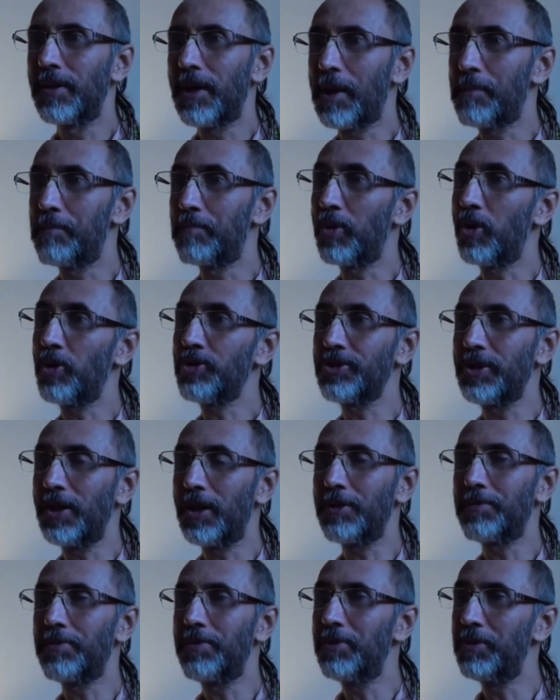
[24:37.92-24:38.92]

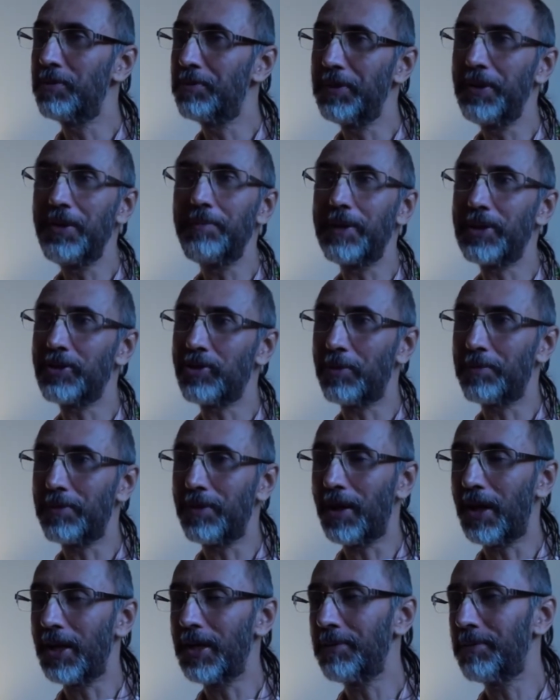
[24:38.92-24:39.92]
Ambrosial fulfillment
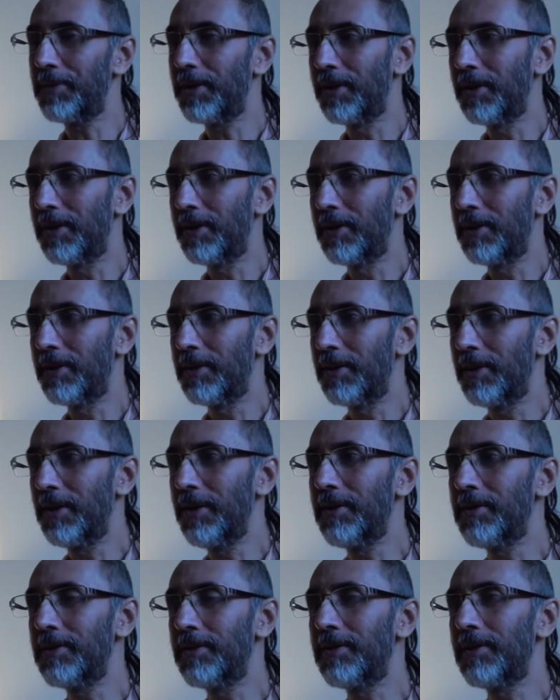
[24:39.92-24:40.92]
of life
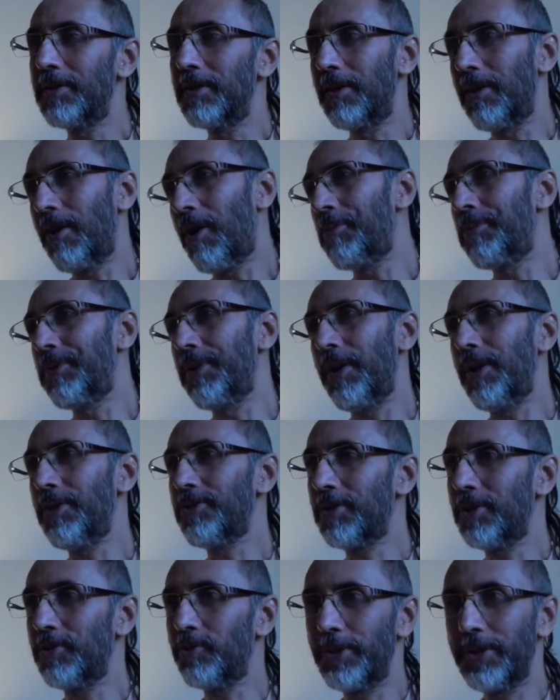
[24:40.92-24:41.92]
in love
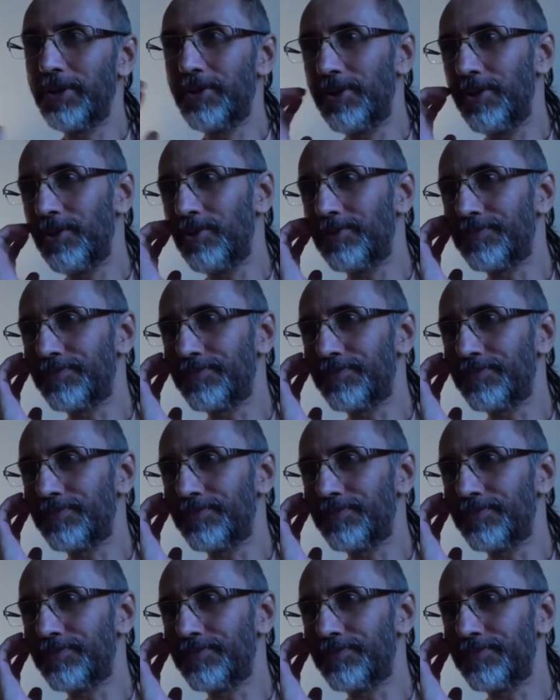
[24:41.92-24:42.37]
relation with you.